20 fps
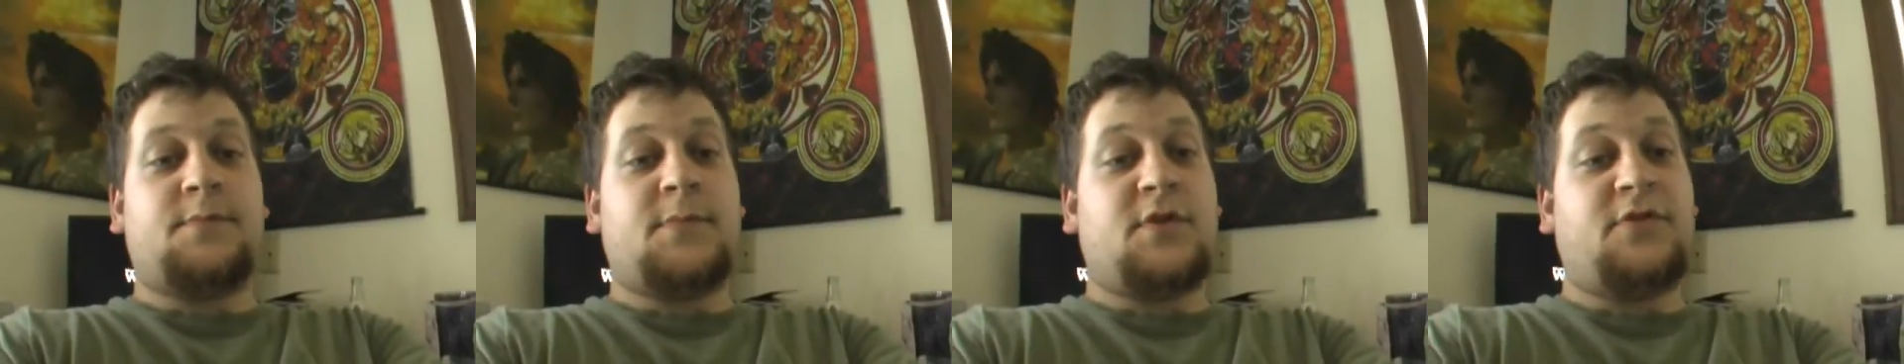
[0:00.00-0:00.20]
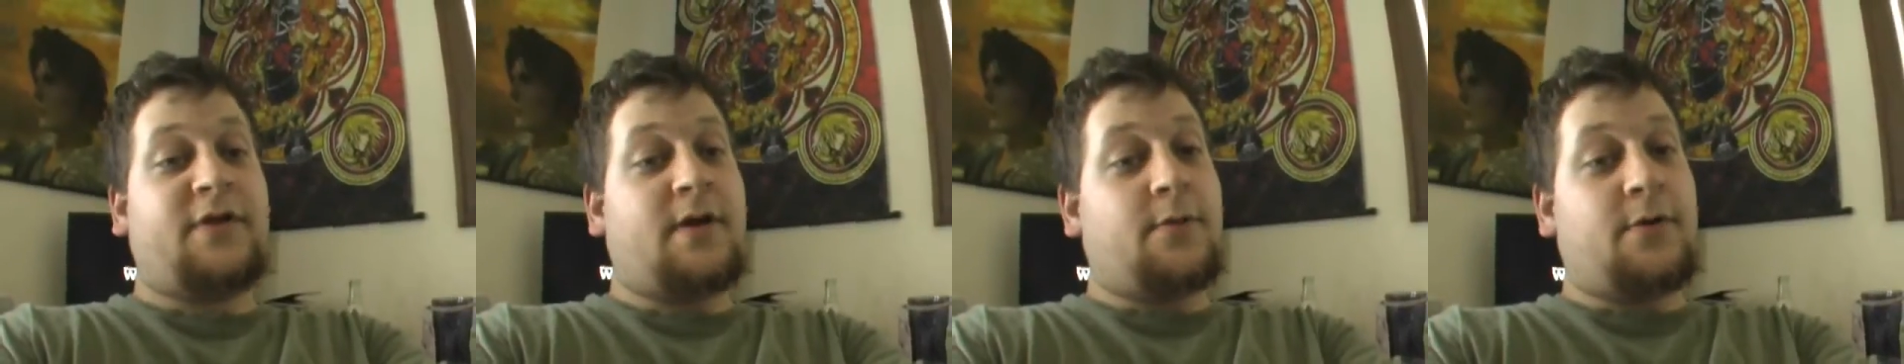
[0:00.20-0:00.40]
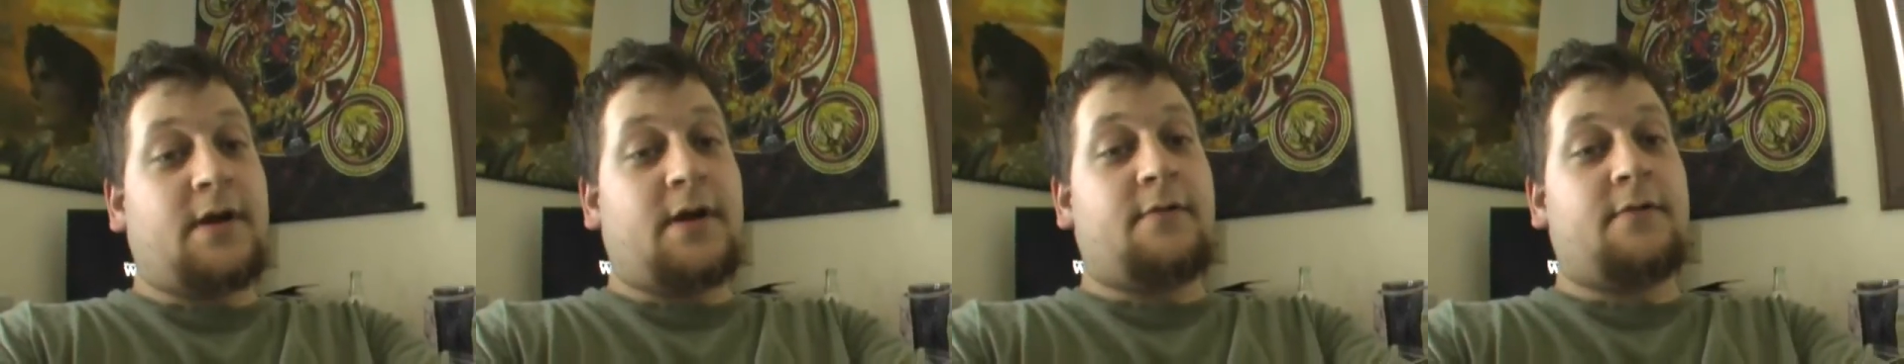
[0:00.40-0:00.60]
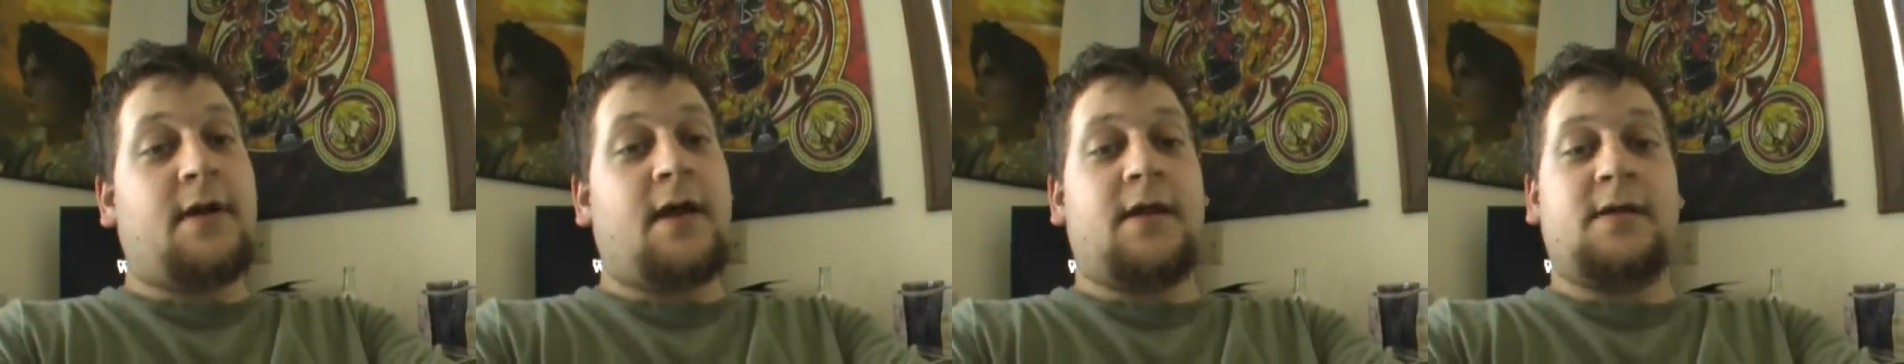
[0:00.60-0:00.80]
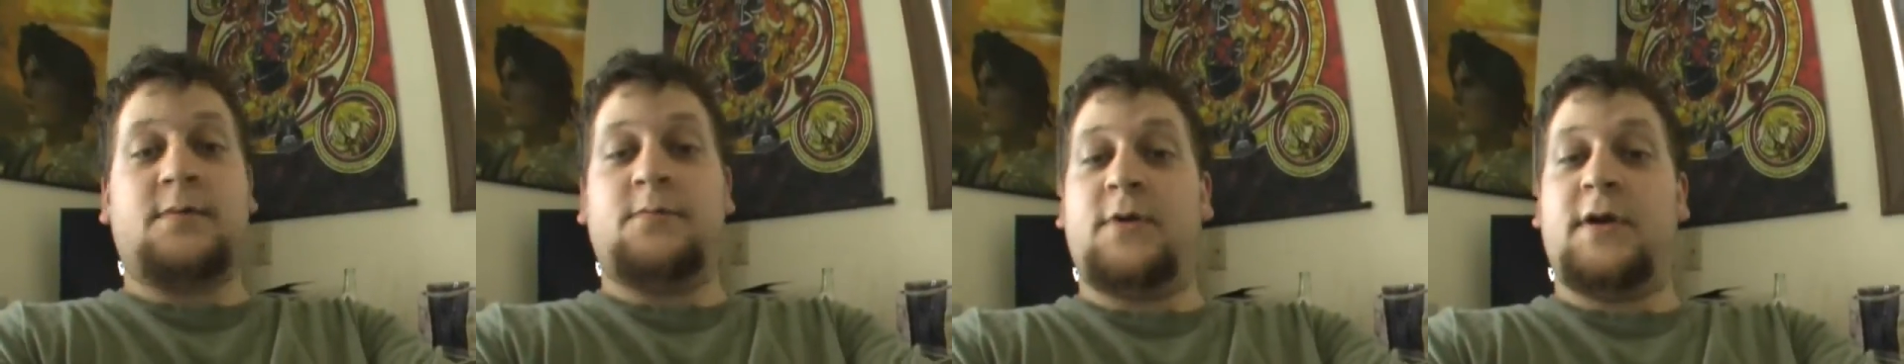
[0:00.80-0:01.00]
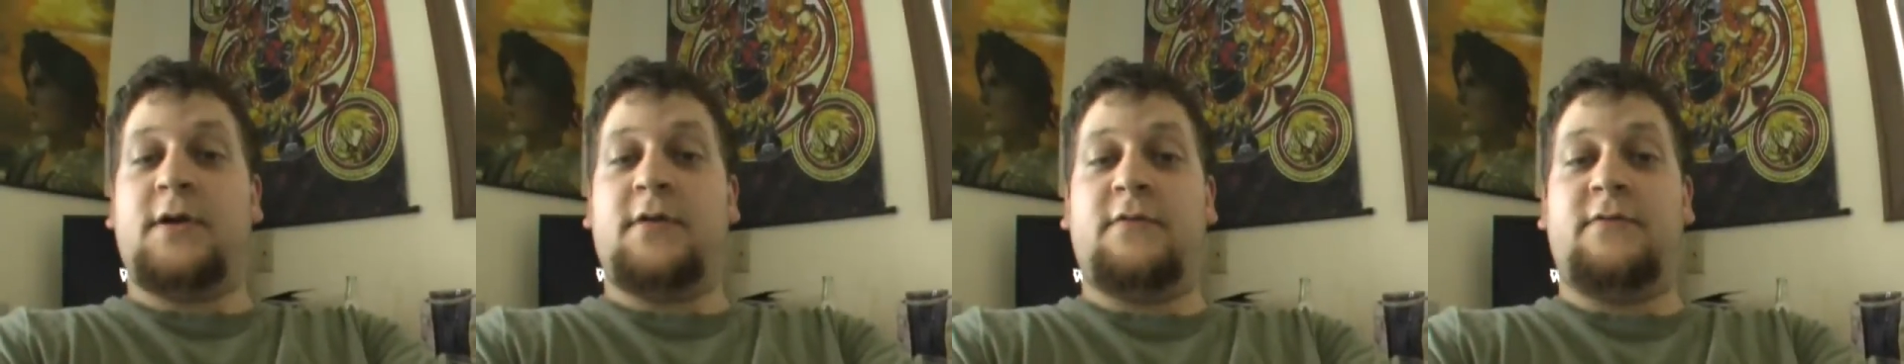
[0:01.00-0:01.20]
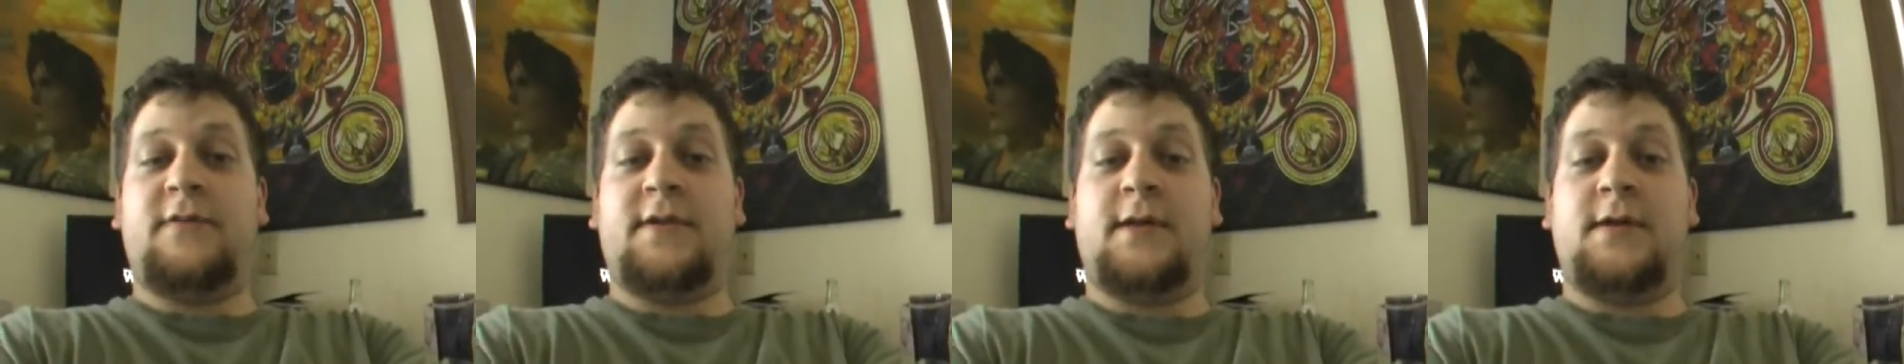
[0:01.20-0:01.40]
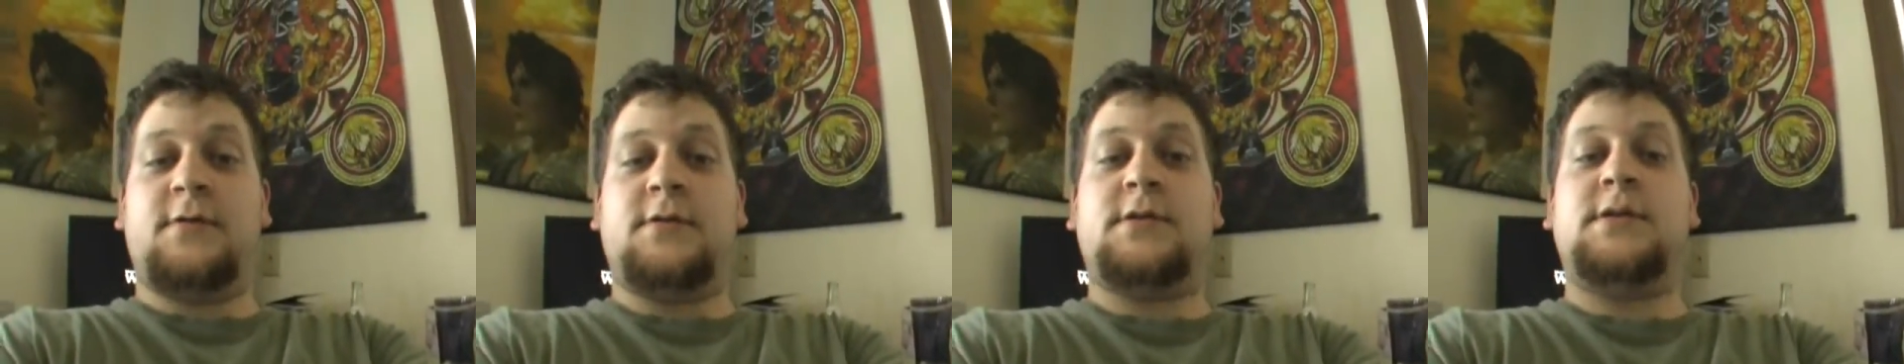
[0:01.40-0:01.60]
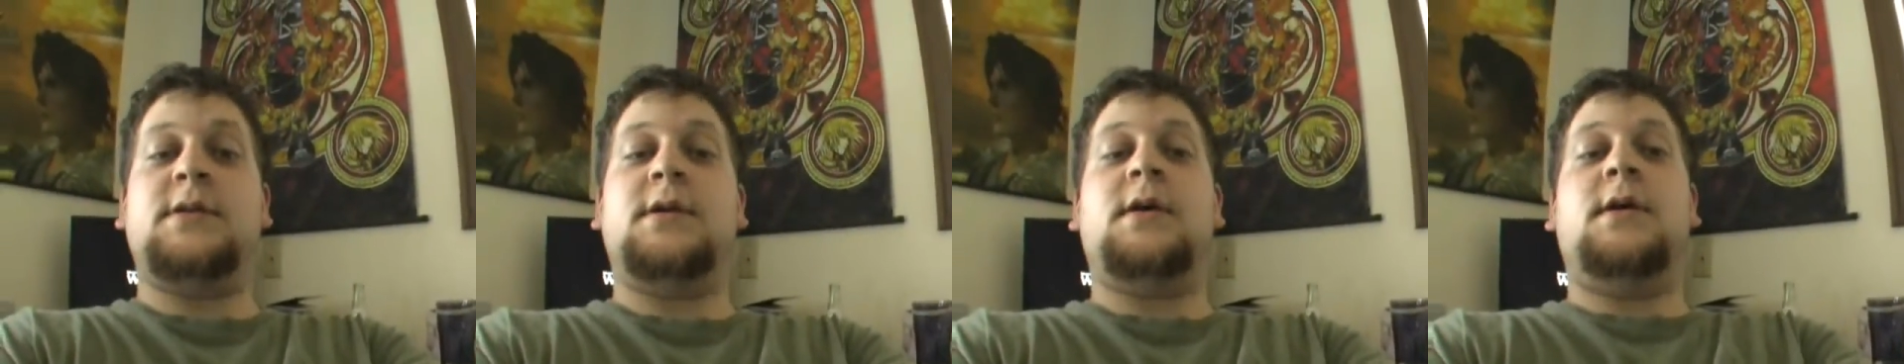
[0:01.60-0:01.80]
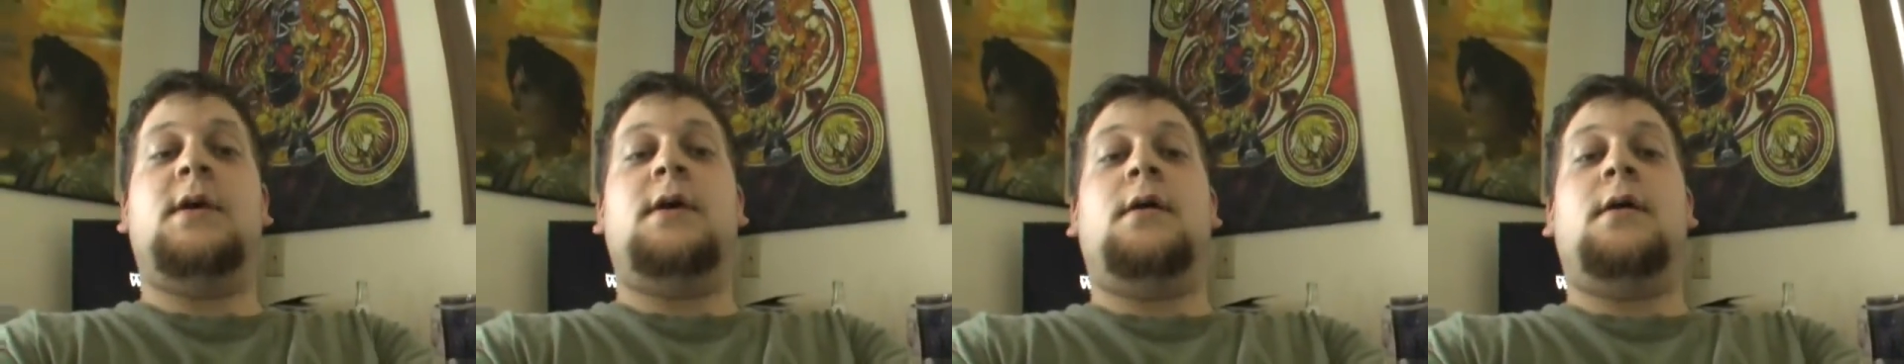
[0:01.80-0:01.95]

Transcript: I'll try to put out uh, some regular videos.